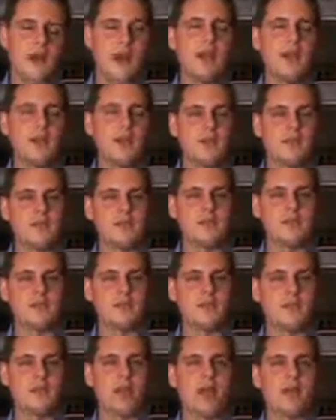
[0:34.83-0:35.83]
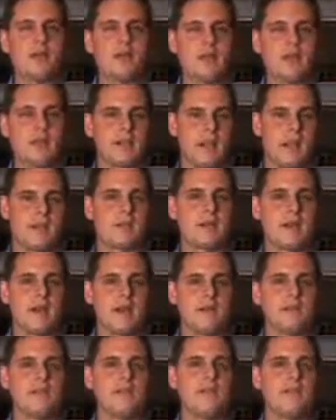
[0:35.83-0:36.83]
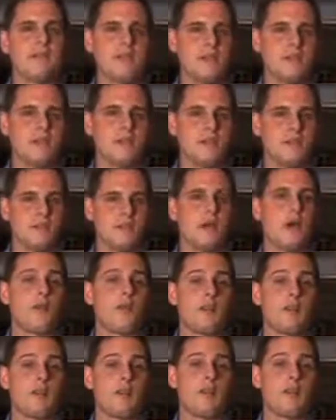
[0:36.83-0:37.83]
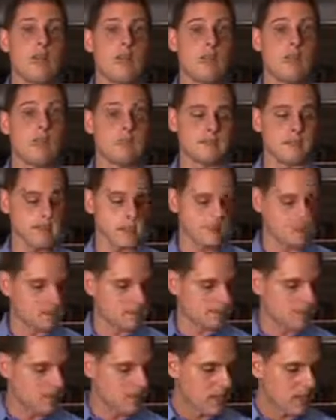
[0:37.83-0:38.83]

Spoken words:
I use the water that comes out of the Juvelle Rejuvenation Station.